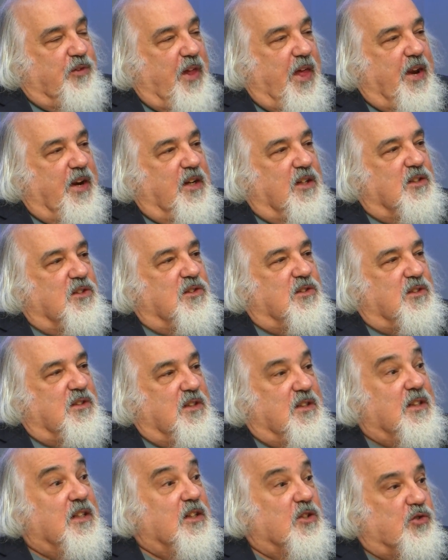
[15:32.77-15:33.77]
Flanagan's
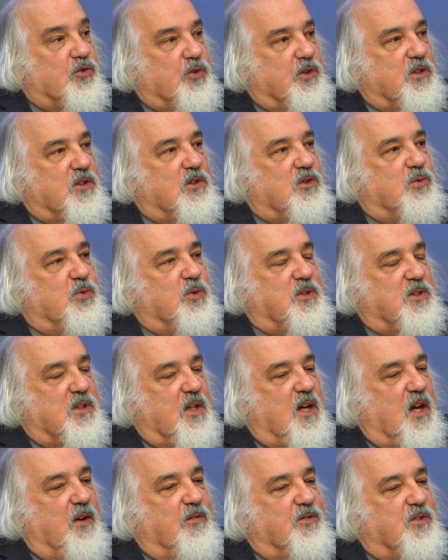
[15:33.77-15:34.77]
interest, was
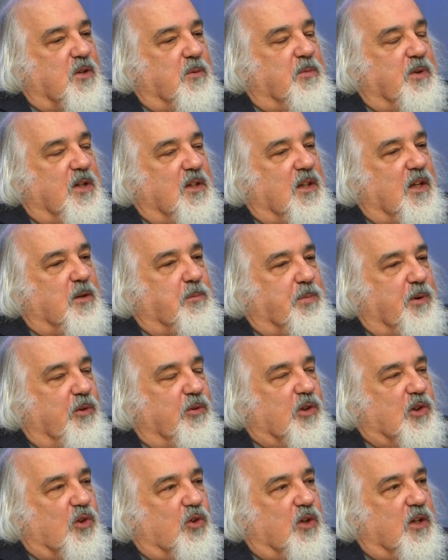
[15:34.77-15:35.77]
to have somebody like
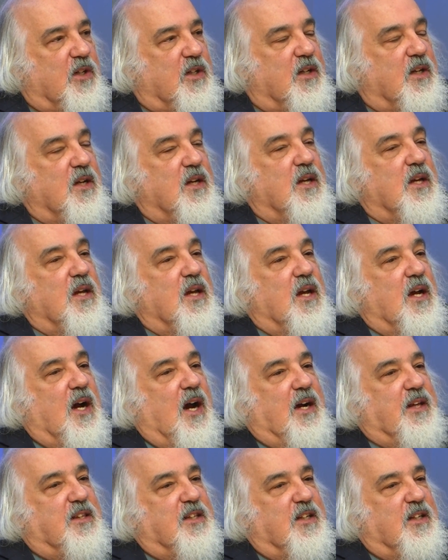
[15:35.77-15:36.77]
Perry Long.
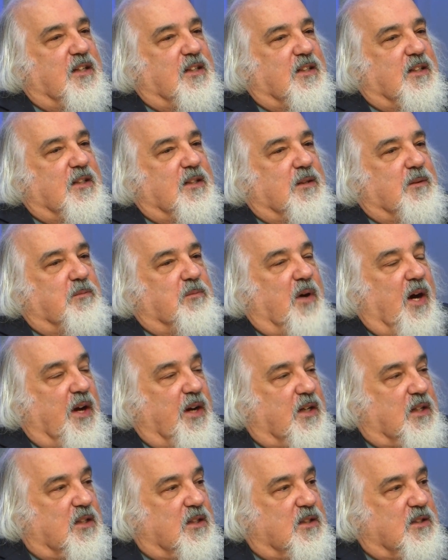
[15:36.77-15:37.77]
I think
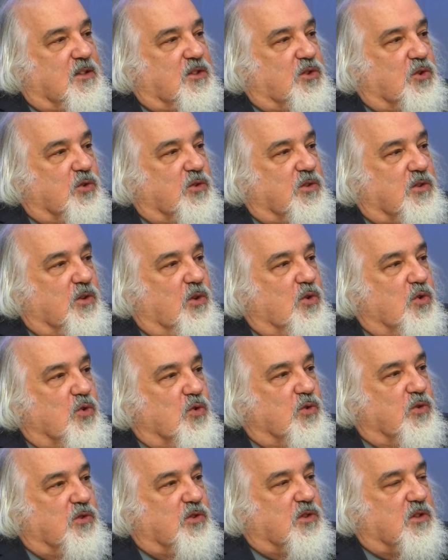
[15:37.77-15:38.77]
Monica Souza,
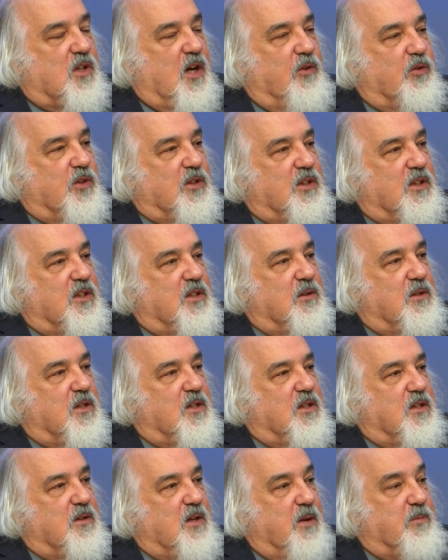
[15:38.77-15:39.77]
who's currently
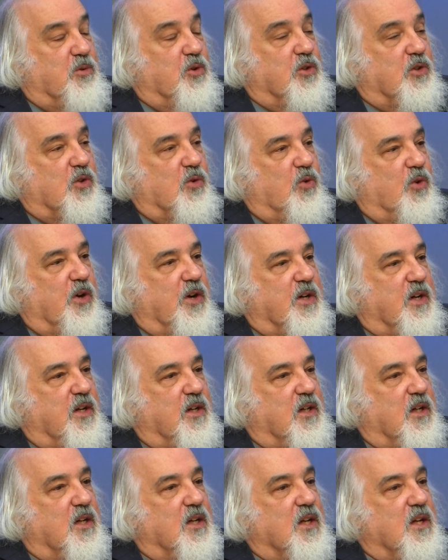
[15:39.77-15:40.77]
the neighborhood
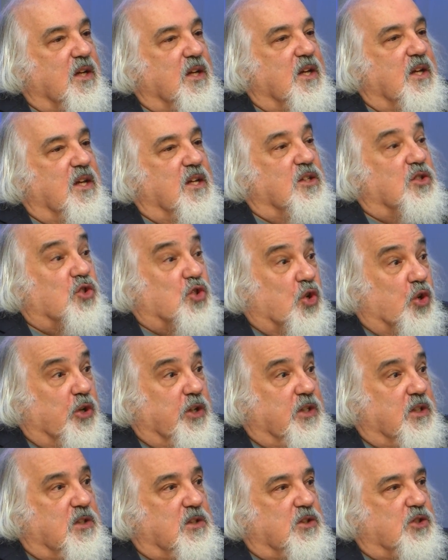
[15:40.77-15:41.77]
coordinator, is
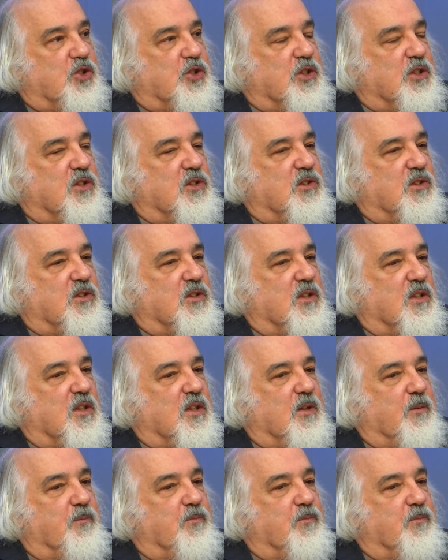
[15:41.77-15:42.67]
good. She's